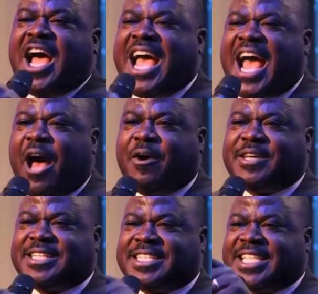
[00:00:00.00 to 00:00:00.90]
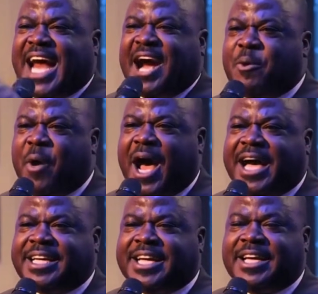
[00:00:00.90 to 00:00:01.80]
I'm not denying your reality,
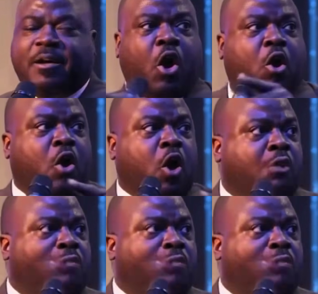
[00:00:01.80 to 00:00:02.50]
but my reality